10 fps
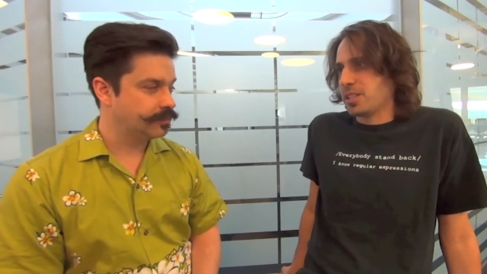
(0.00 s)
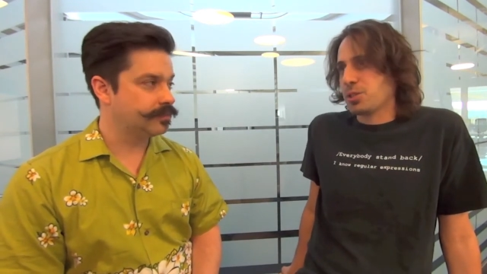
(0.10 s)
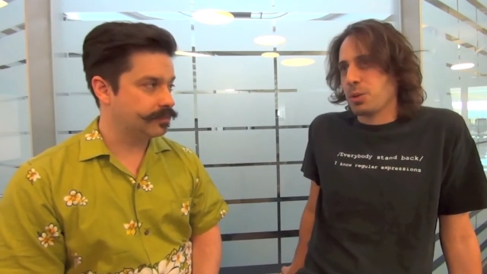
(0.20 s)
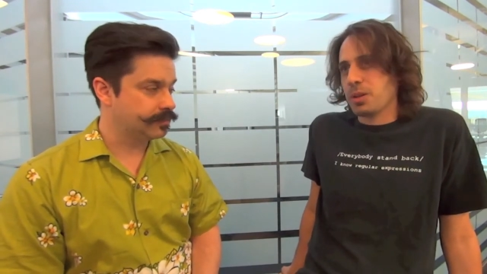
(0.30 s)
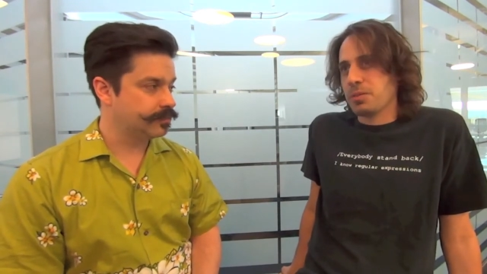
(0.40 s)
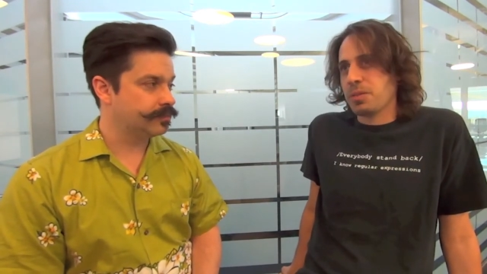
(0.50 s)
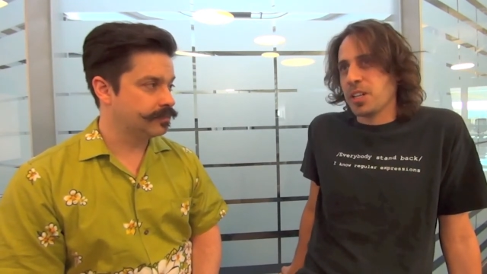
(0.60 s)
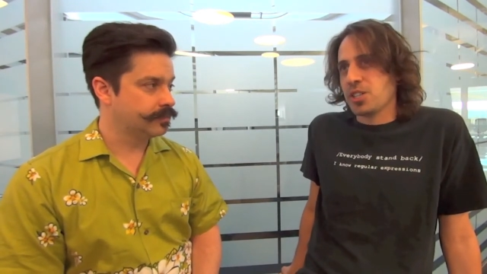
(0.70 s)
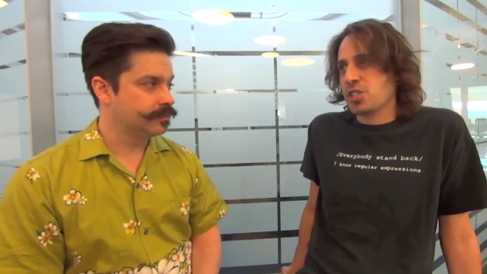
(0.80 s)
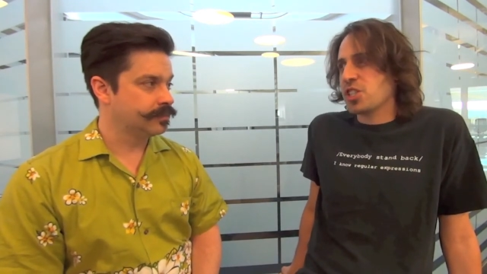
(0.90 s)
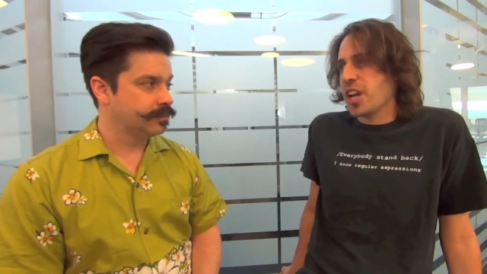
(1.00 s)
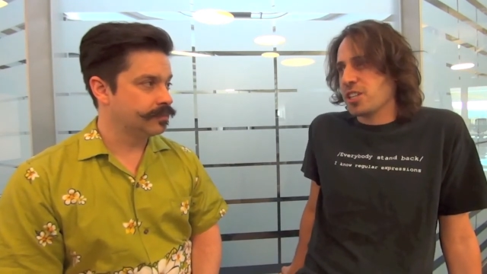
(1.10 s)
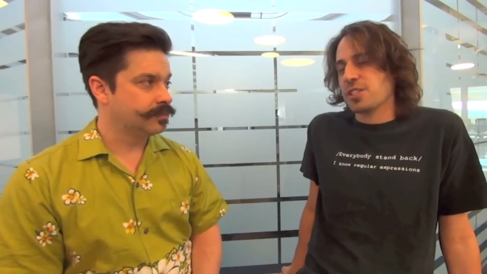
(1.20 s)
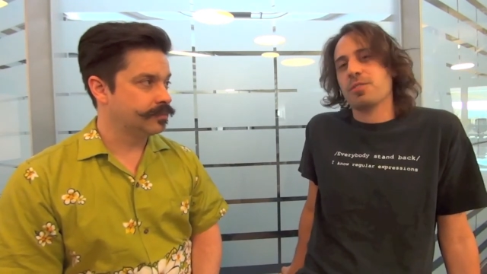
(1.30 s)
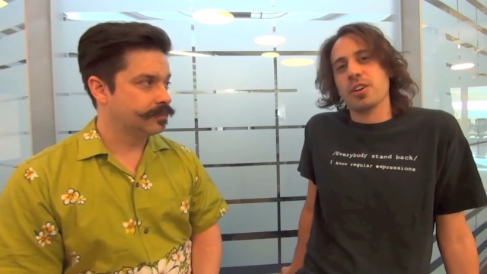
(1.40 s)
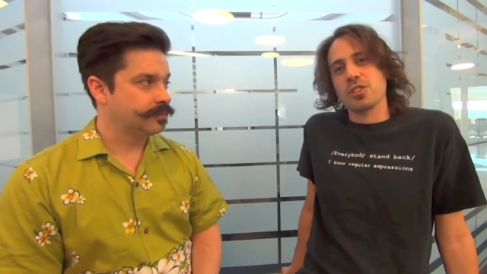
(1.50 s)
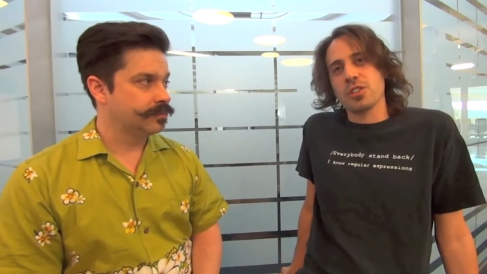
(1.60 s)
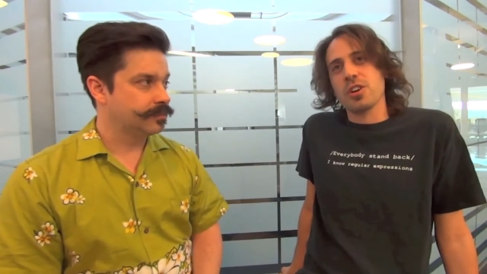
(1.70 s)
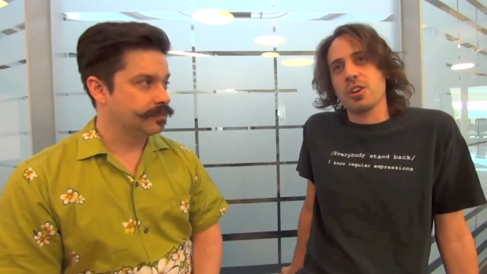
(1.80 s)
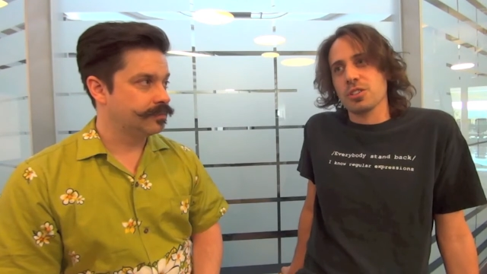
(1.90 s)
Speaker 1: It's sort of, it just changes function
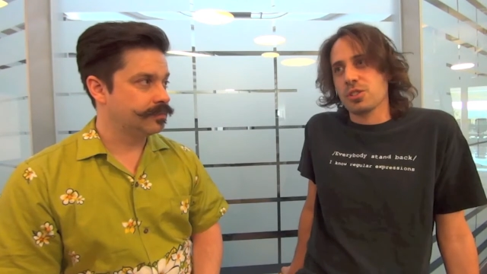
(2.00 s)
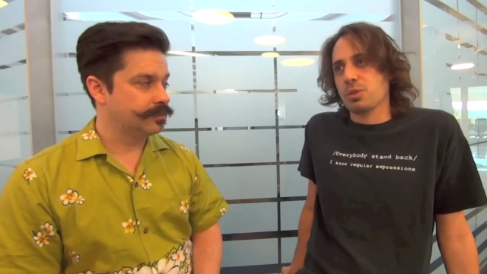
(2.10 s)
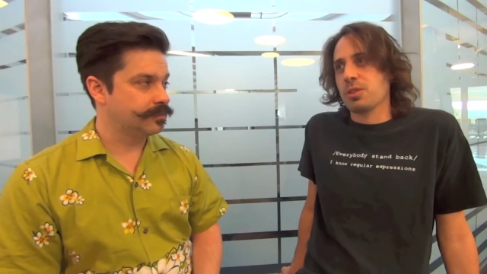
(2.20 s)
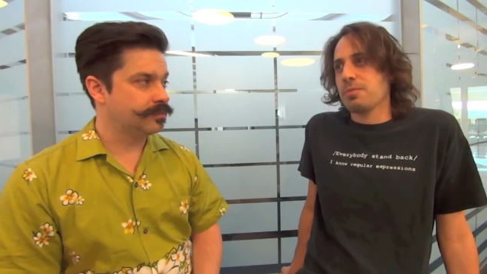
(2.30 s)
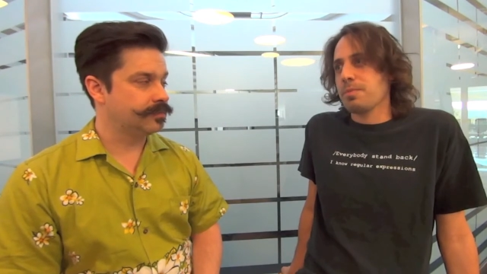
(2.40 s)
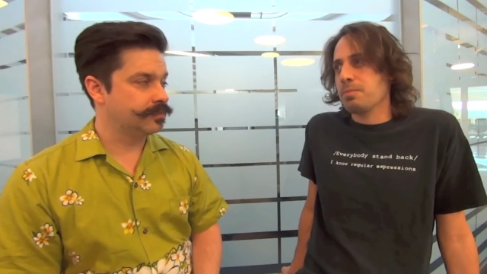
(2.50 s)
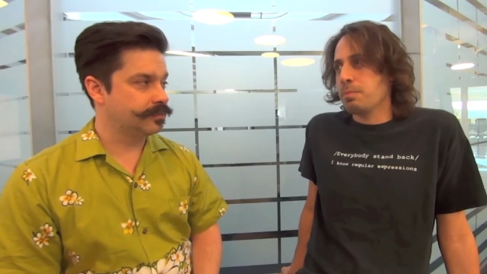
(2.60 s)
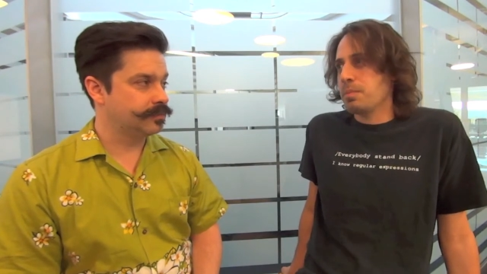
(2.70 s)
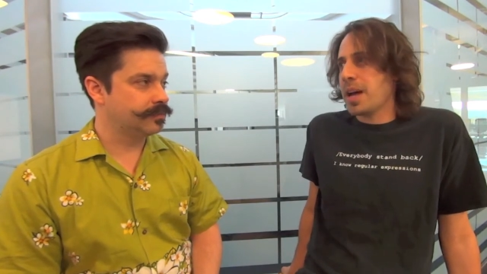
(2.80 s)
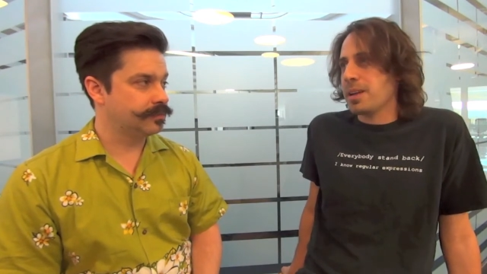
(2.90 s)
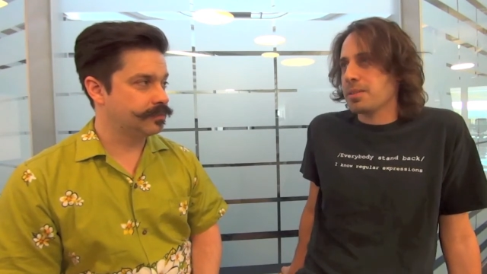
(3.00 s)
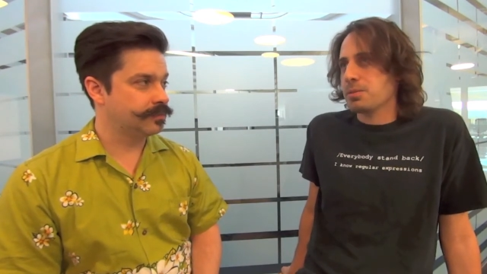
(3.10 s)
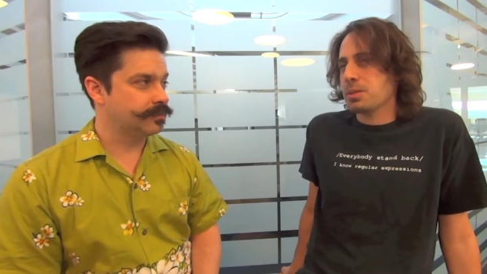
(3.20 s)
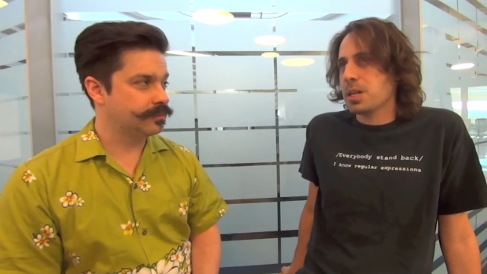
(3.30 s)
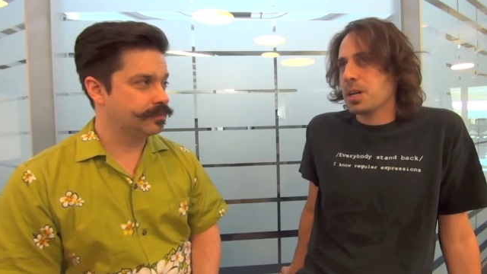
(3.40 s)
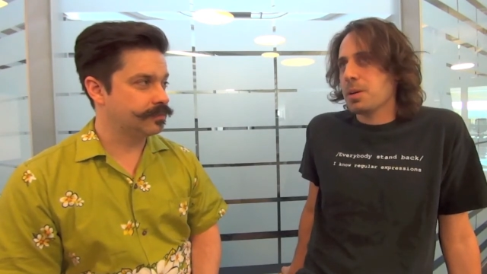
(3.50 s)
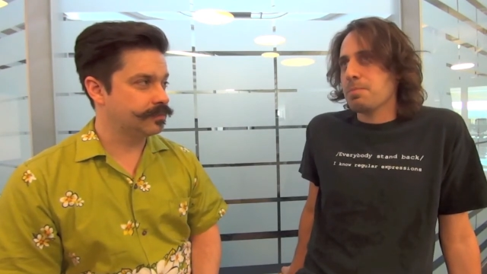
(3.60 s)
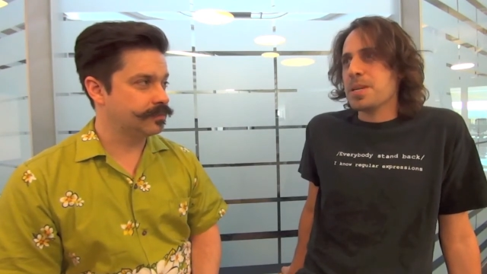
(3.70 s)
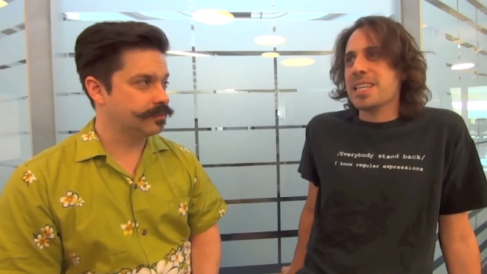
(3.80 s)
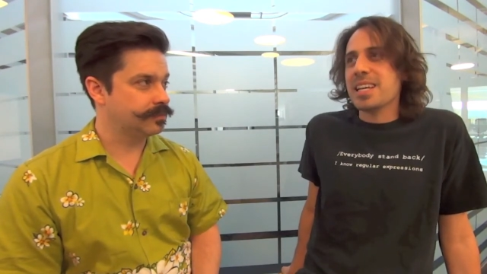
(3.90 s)
calls and sort of, and
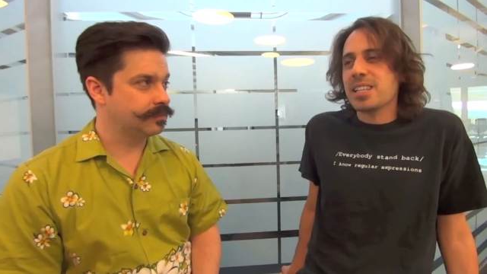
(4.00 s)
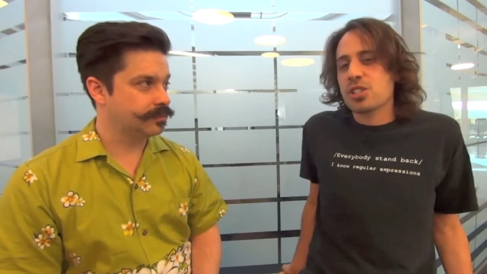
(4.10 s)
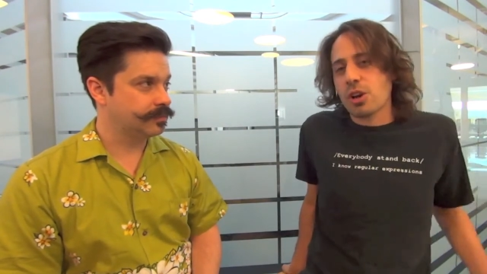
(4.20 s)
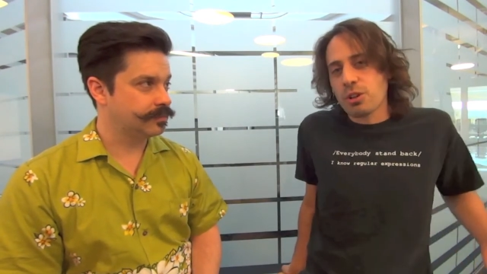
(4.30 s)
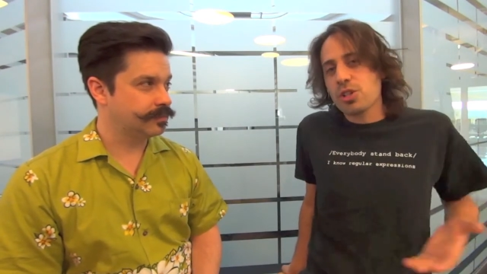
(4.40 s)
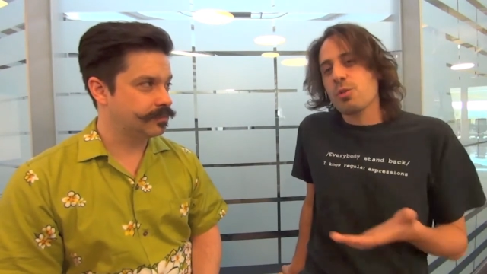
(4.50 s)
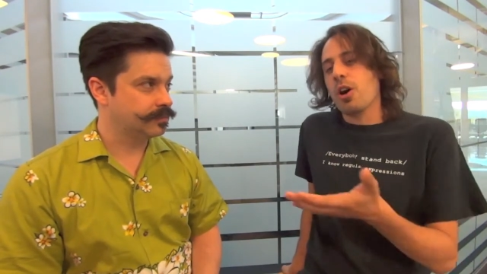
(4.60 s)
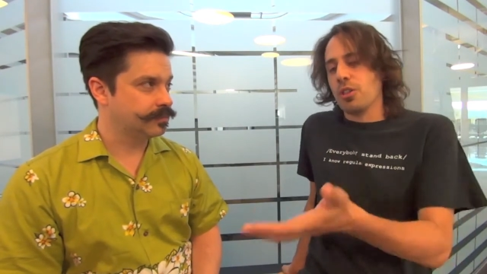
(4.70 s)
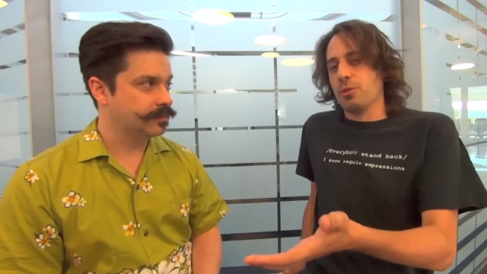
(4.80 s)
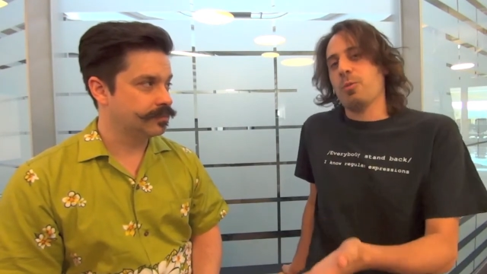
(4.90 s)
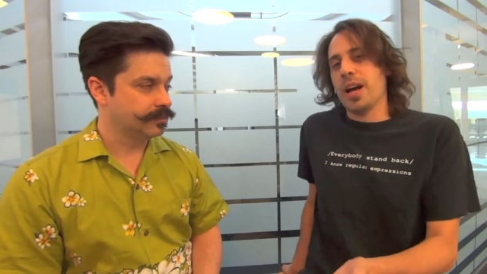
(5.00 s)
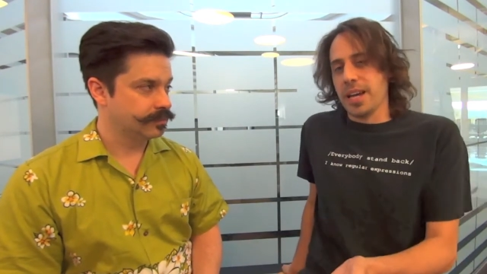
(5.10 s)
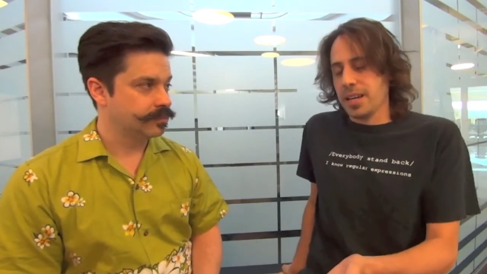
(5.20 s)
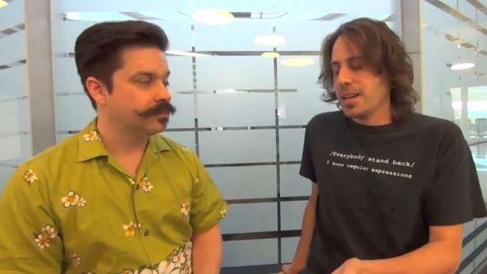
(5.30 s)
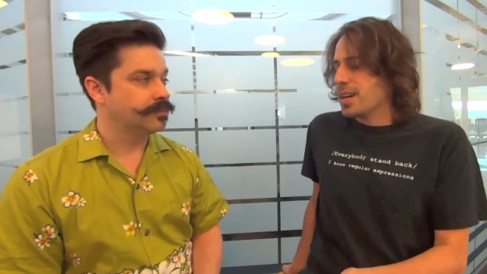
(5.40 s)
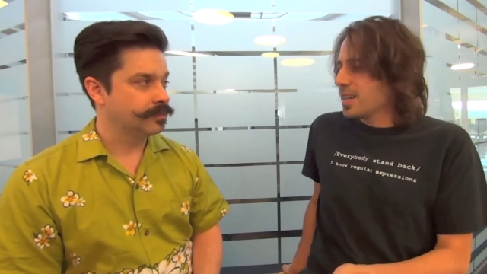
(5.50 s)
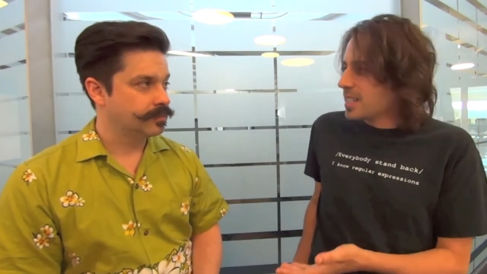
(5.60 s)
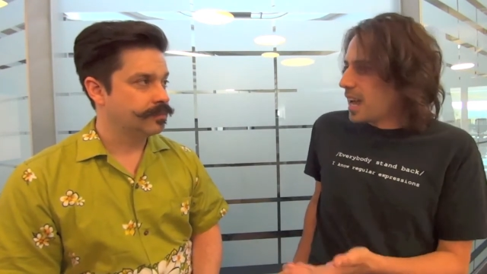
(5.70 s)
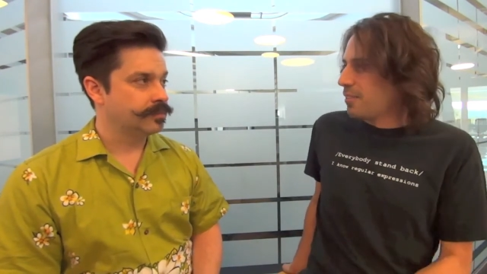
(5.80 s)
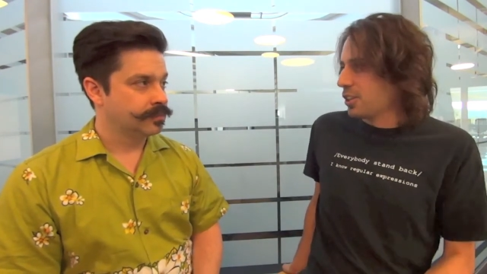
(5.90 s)
it starts you on the way
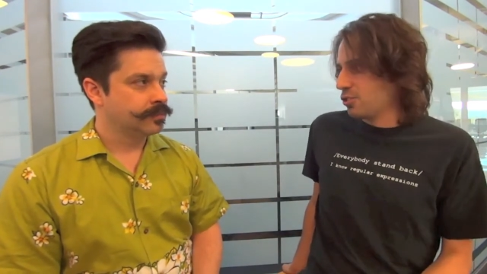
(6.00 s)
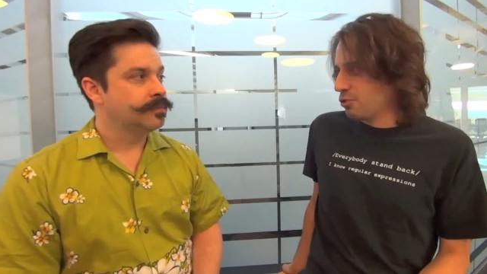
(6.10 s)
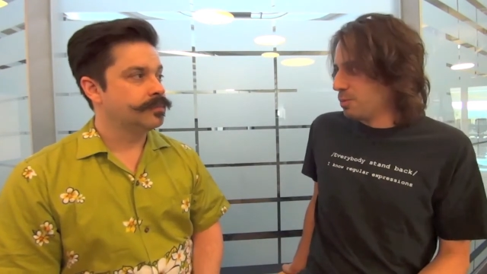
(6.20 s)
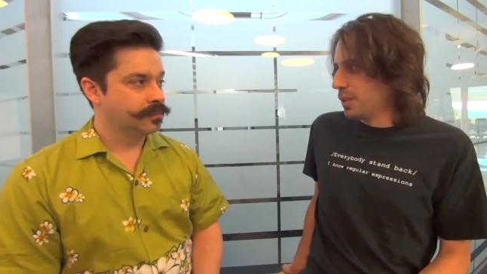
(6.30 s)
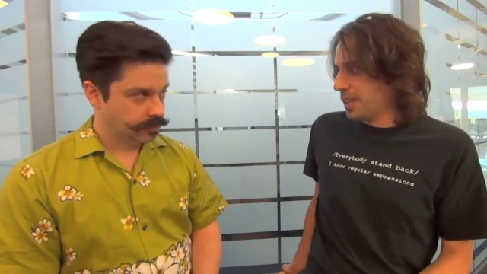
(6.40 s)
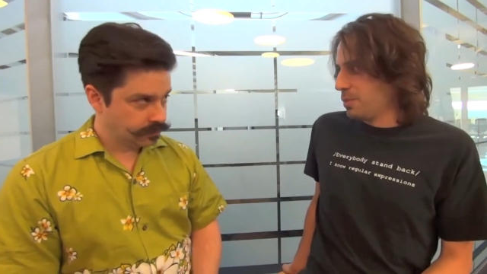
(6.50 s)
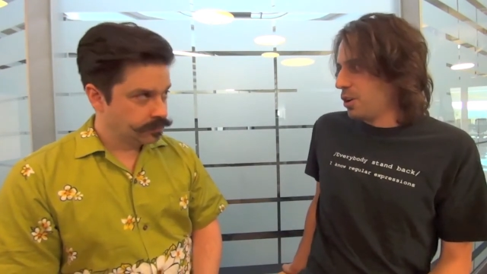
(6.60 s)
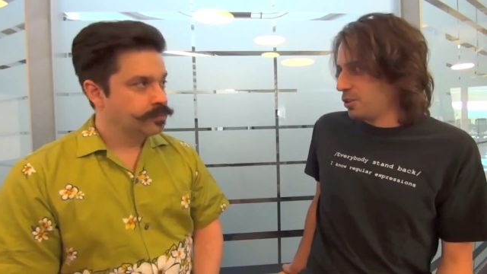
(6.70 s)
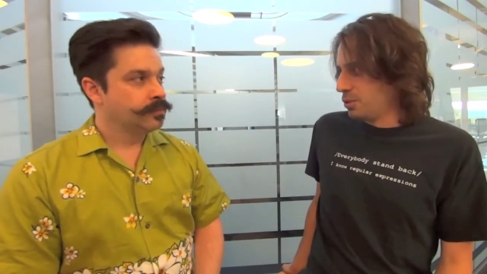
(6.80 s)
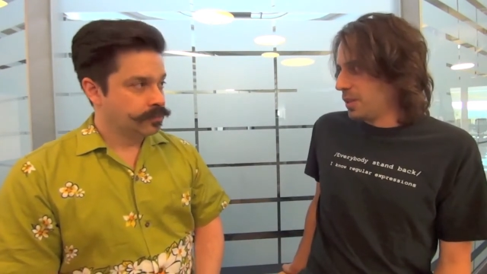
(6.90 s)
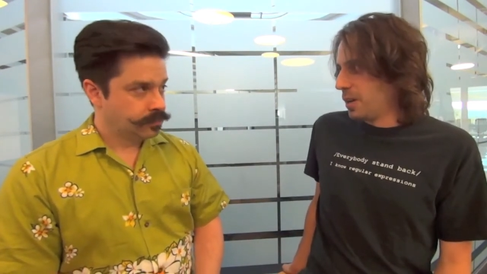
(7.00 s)
to having a Drupal eight module